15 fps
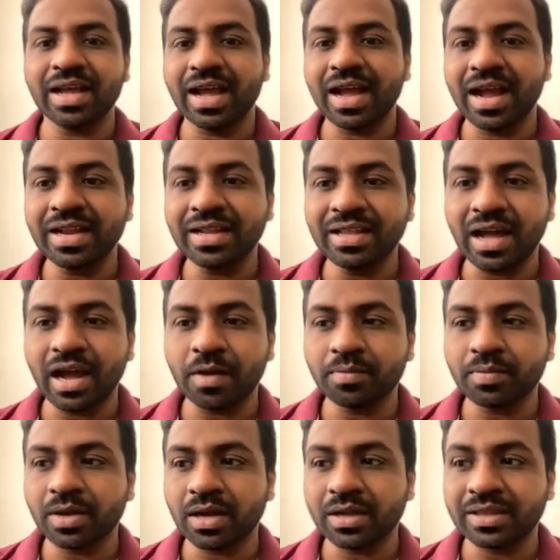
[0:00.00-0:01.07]
and
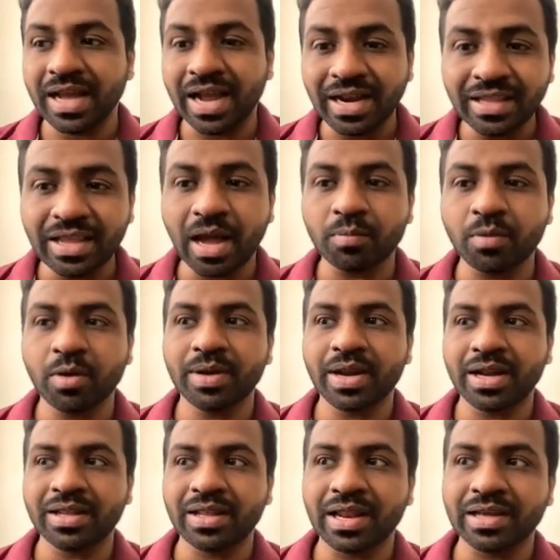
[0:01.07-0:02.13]
than the abdomen
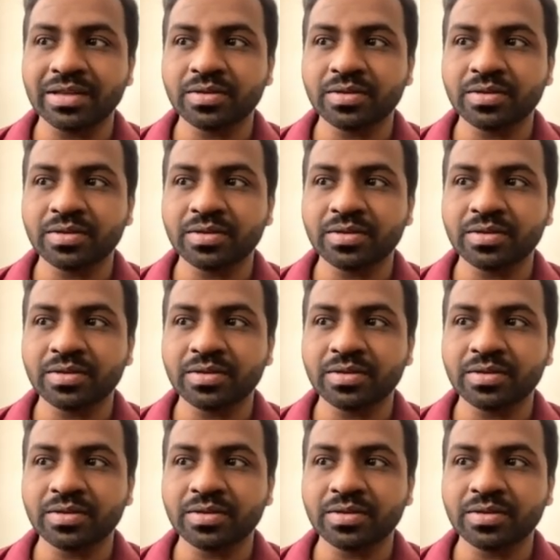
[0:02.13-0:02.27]
and the legs.